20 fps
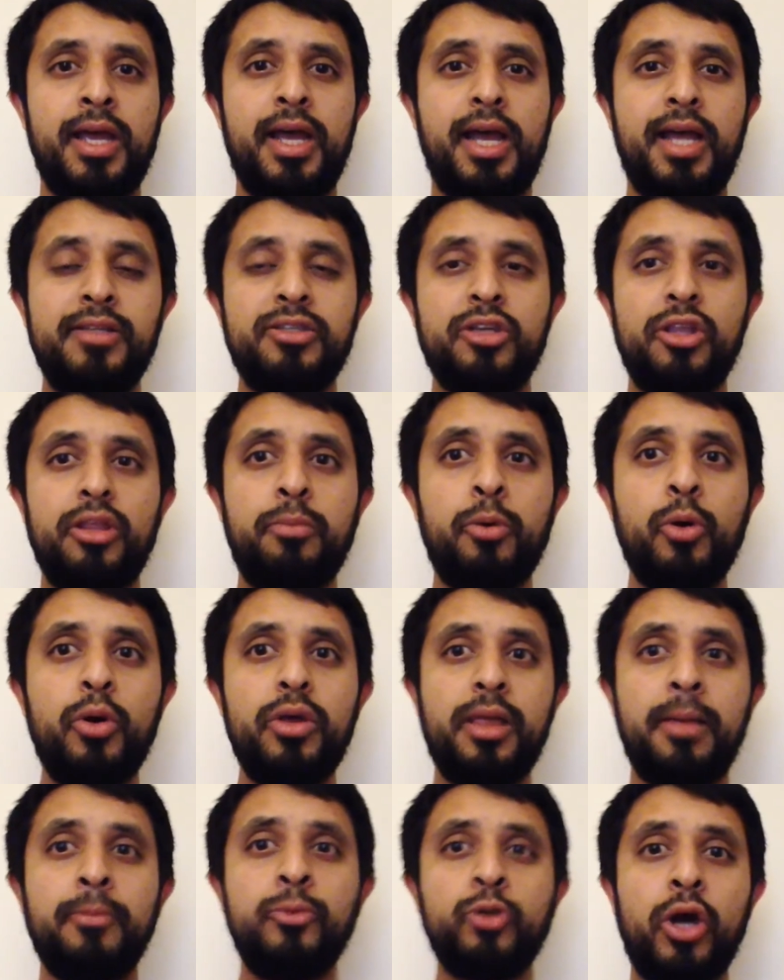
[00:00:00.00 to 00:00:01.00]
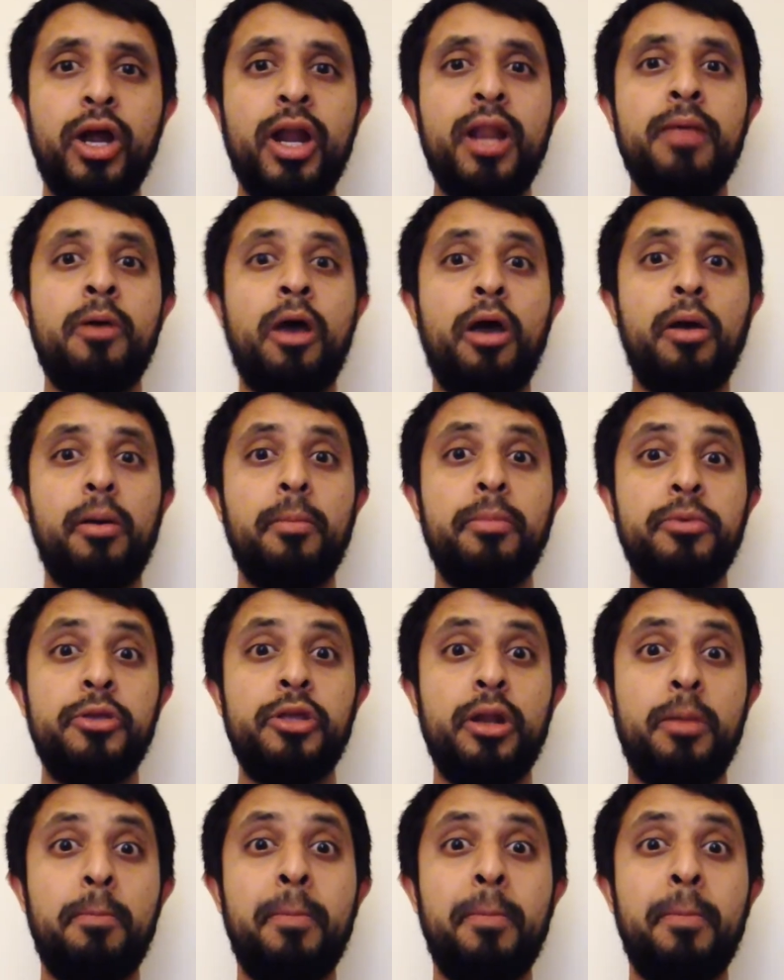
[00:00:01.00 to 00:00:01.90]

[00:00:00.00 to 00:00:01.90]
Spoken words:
And so the point I'm trying to, you know,